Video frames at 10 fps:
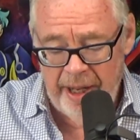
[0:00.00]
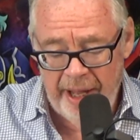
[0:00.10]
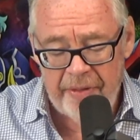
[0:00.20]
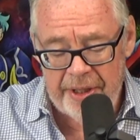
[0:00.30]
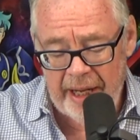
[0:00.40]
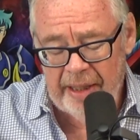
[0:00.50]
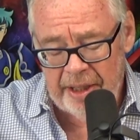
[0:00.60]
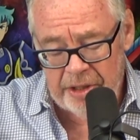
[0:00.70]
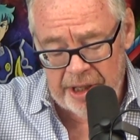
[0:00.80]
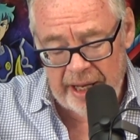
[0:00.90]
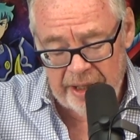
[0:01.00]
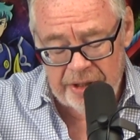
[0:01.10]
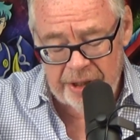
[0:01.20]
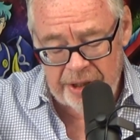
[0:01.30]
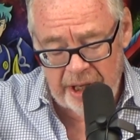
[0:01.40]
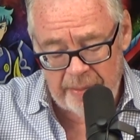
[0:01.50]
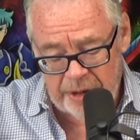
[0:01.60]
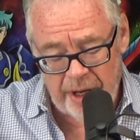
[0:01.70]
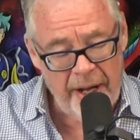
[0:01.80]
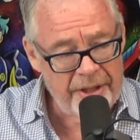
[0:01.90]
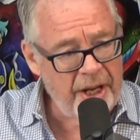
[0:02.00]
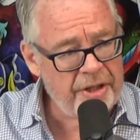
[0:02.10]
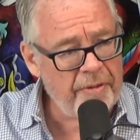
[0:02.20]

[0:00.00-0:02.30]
And the Daily Gazette is the same size as